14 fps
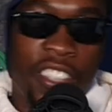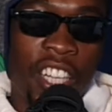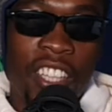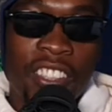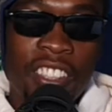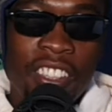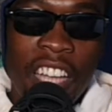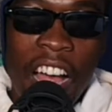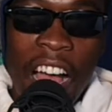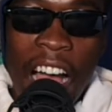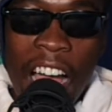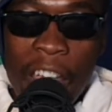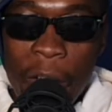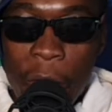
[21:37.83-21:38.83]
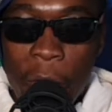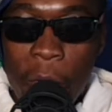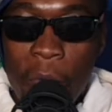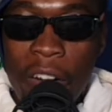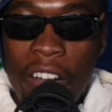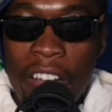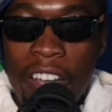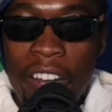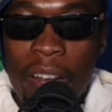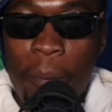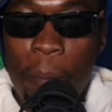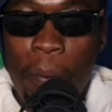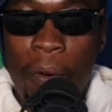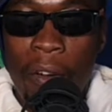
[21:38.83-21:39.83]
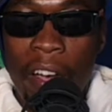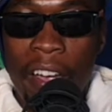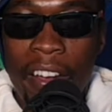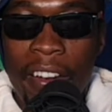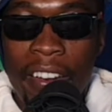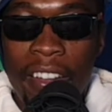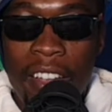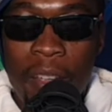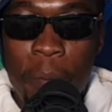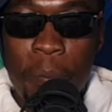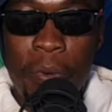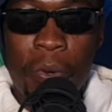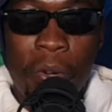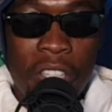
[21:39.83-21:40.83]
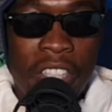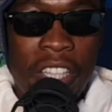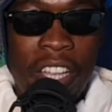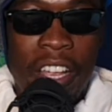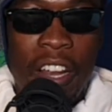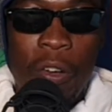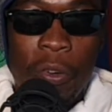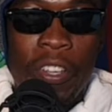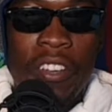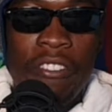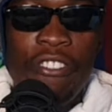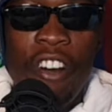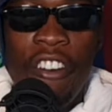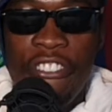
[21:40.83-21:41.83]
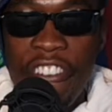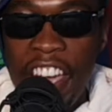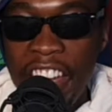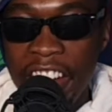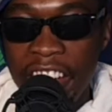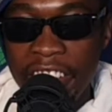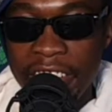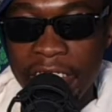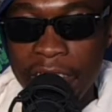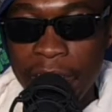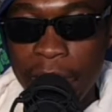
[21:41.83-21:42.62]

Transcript: chances are high you're not gonna get employed because they're looking for faggots.